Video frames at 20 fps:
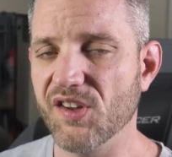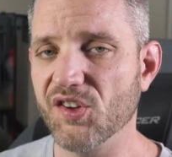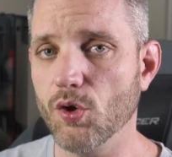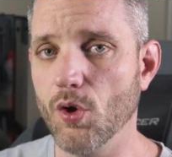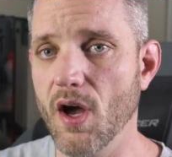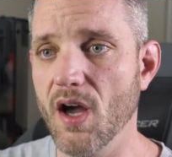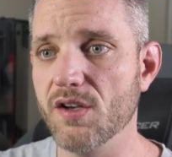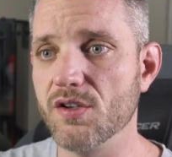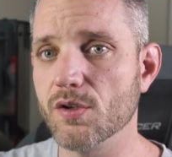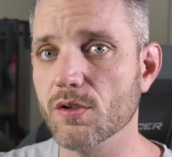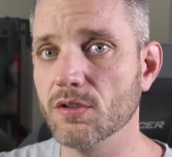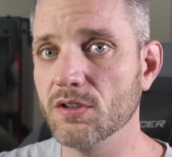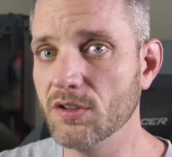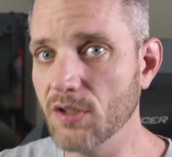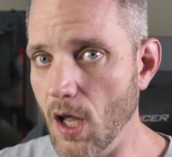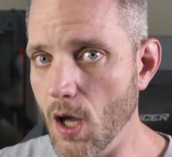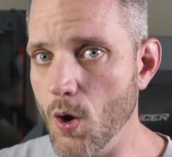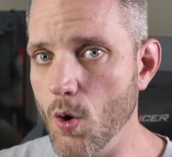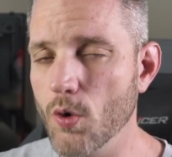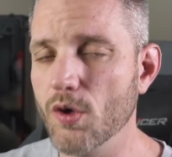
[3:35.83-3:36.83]
So under
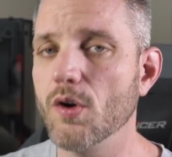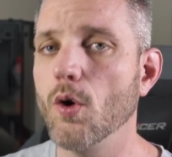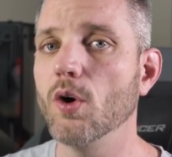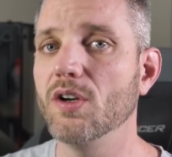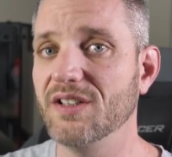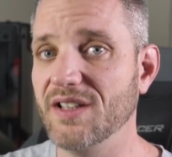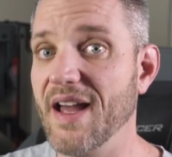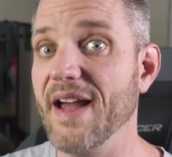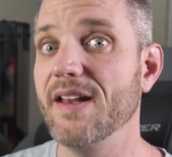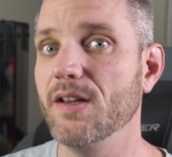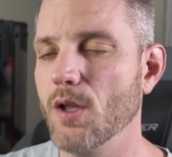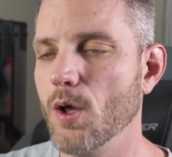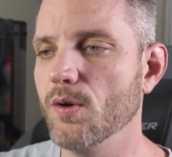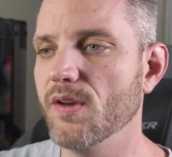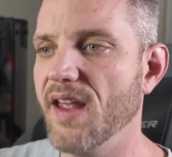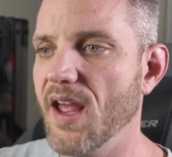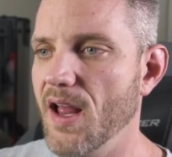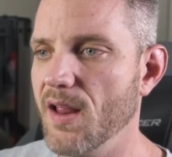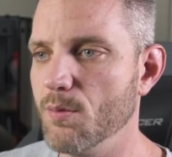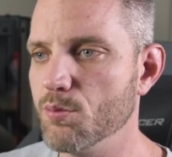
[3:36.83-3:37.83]
load or line
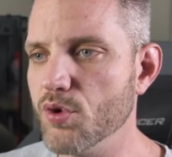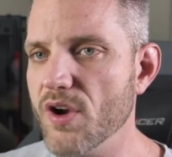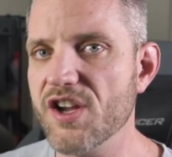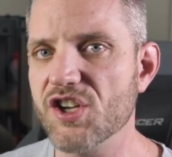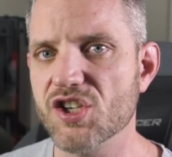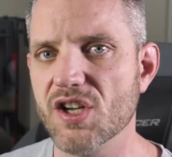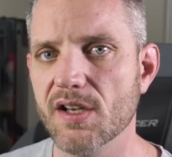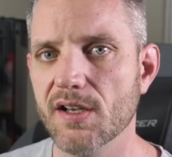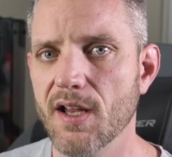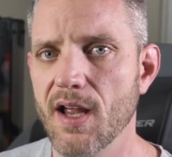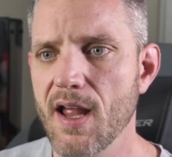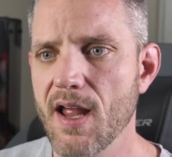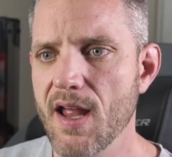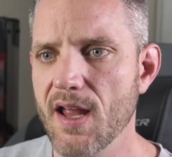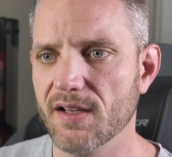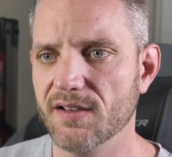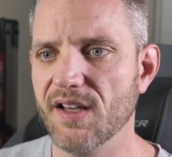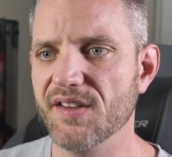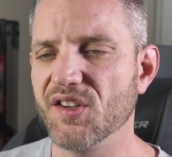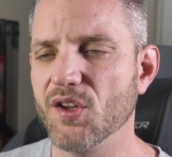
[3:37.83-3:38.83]
load calibration,
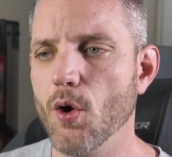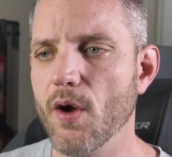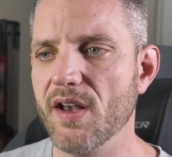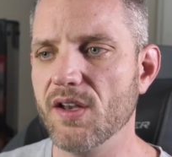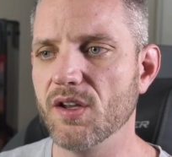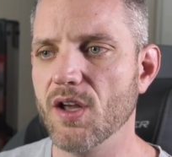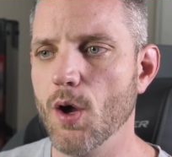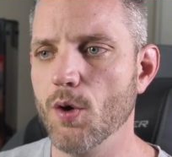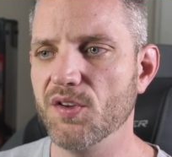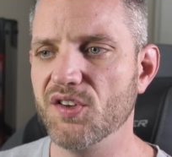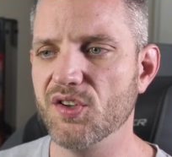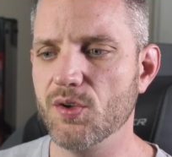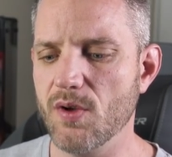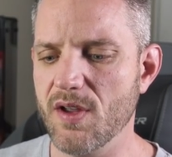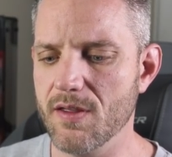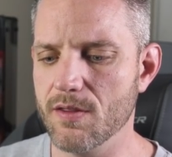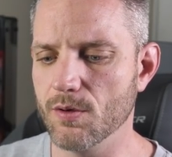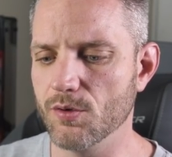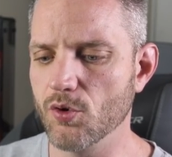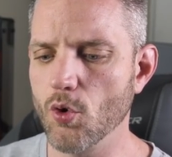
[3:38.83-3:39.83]
let's go ahead and go to
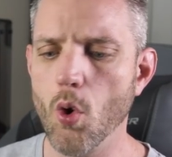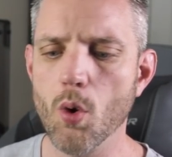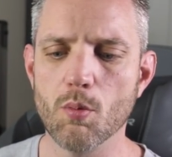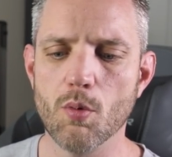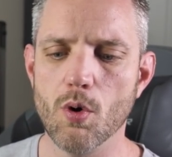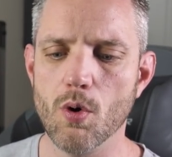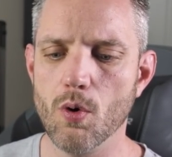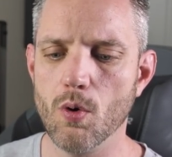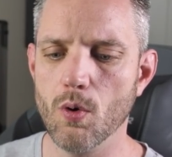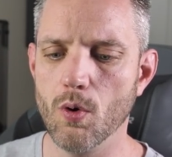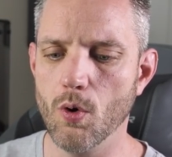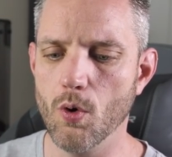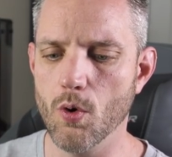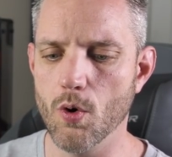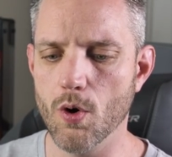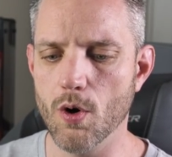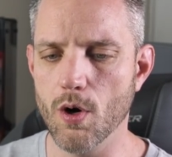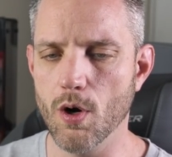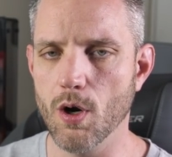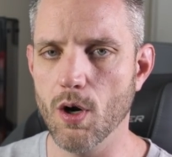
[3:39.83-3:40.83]
either normal
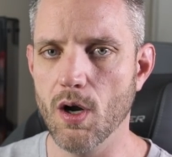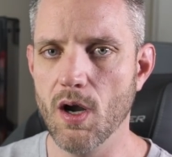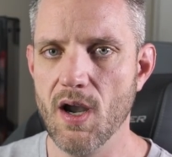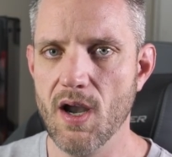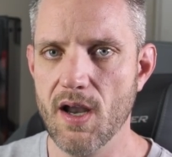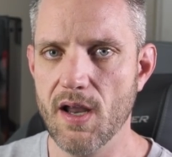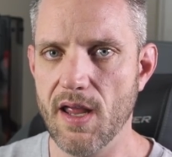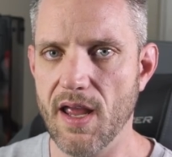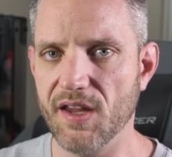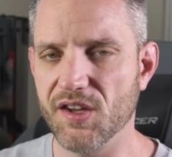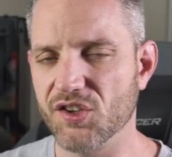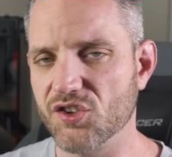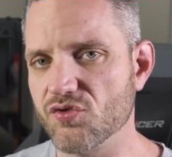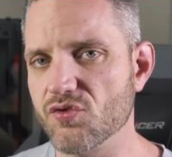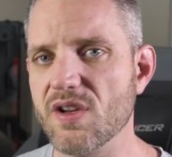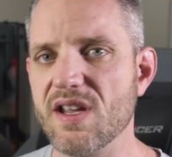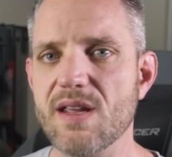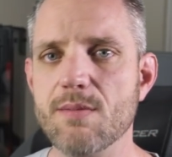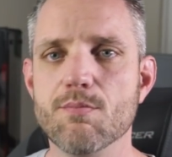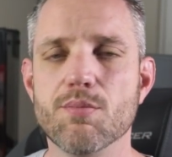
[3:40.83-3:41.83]
or
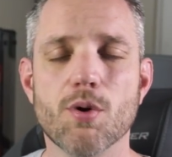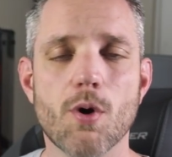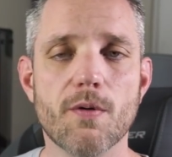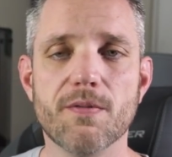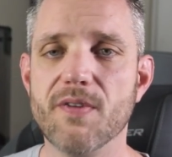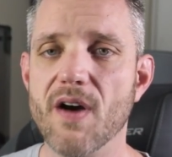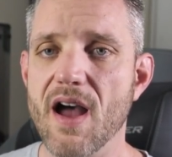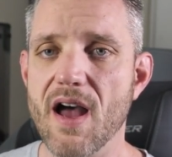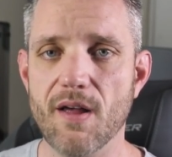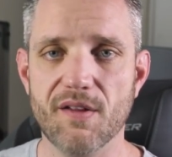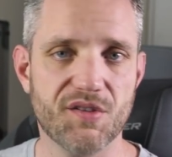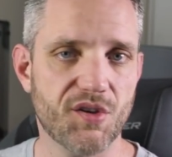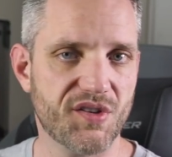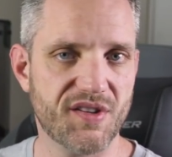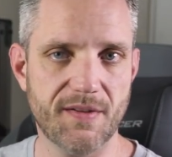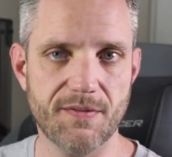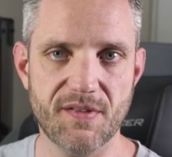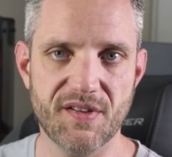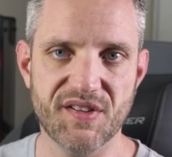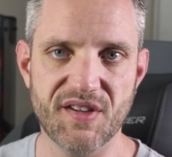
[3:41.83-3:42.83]
extreme profiles. There's
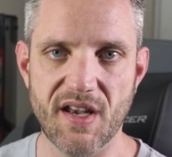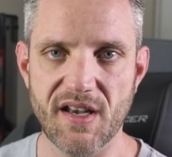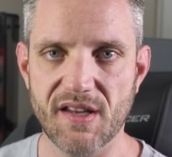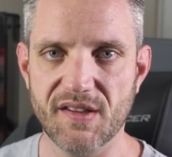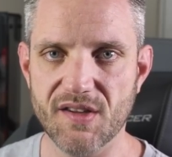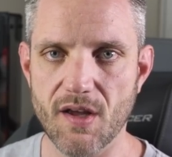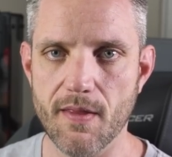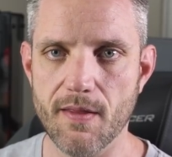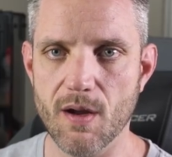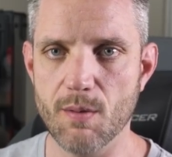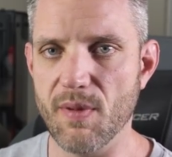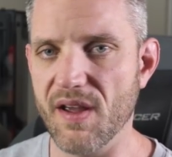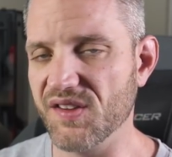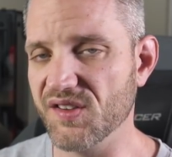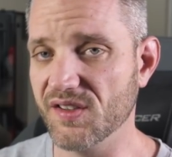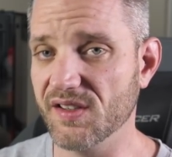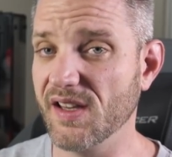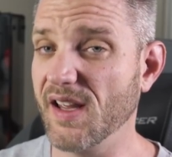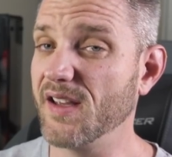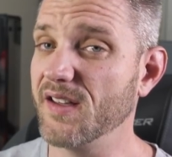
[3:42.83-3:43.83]
different settings on there.
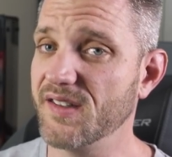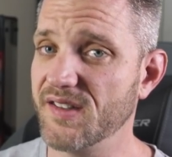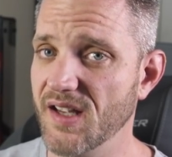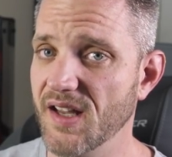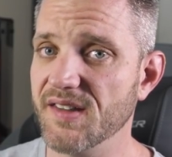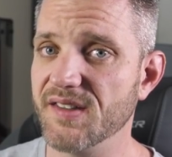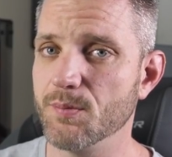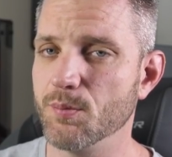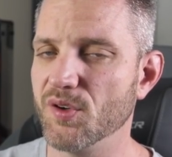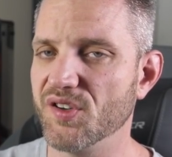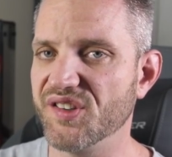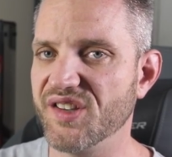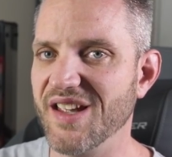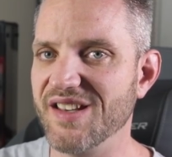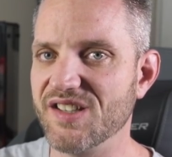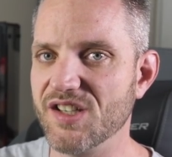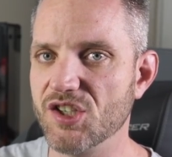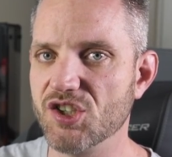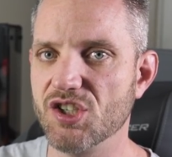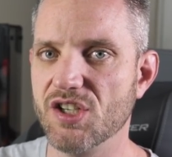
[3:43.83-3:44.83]
basically, like I said, it's a
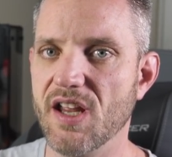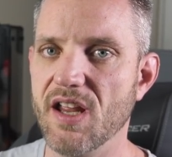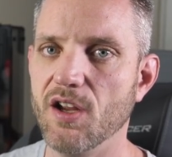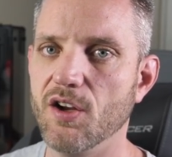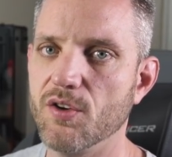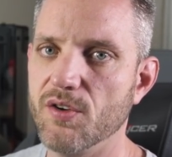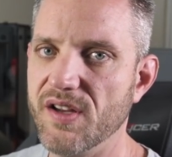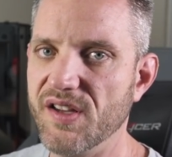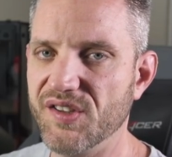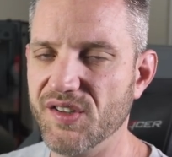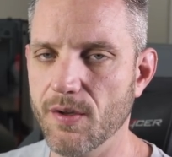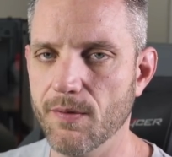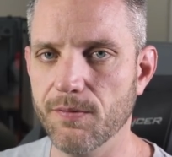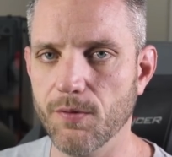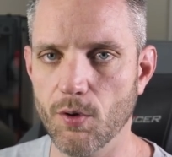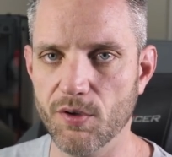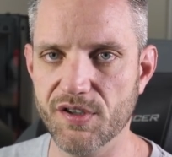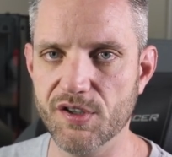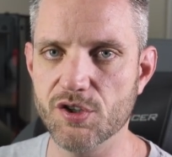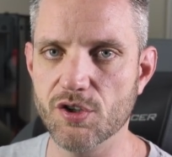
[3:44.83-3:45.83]
percentage increase of
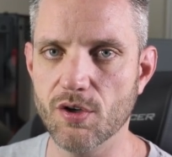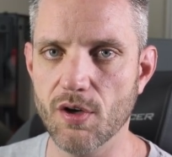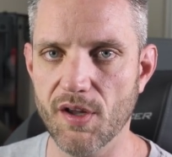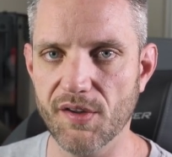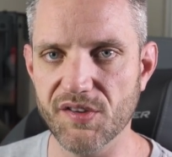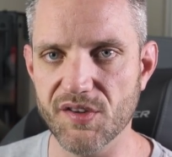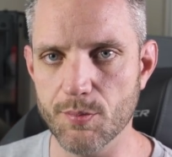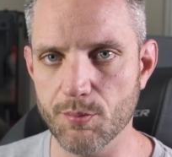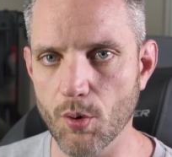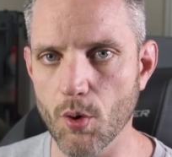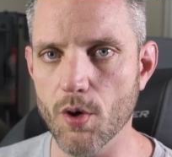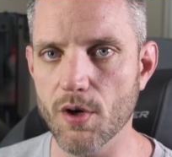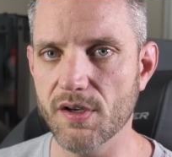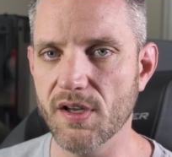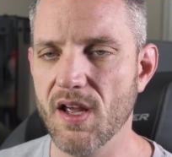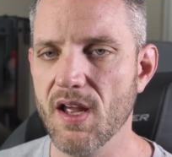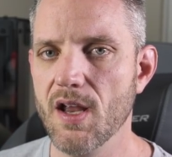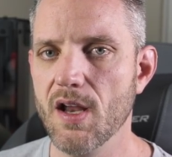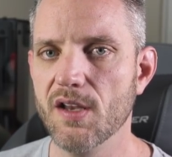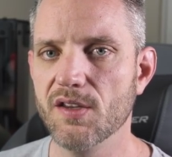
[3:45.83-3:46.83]
voltage across the board
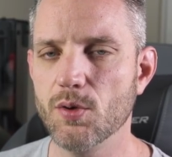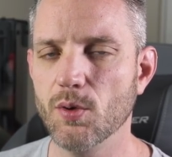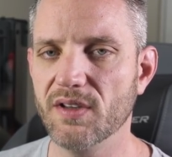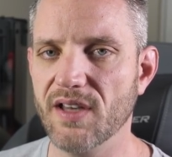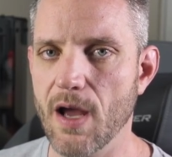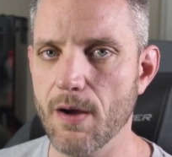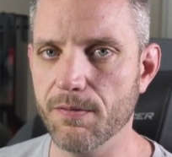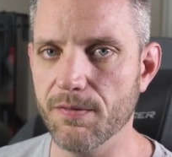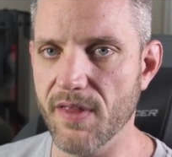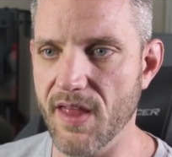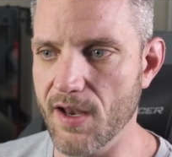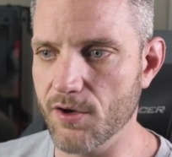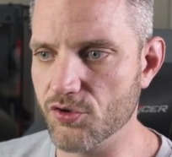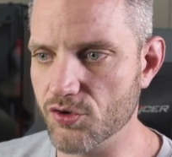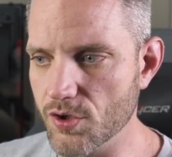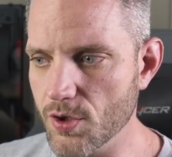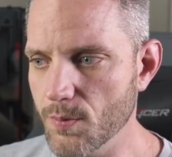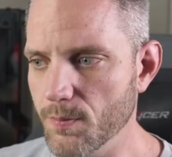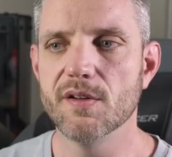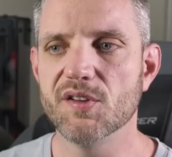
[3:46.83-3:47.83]
to allow for that
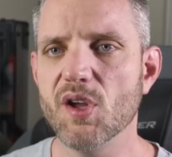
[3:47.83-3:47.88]
droop.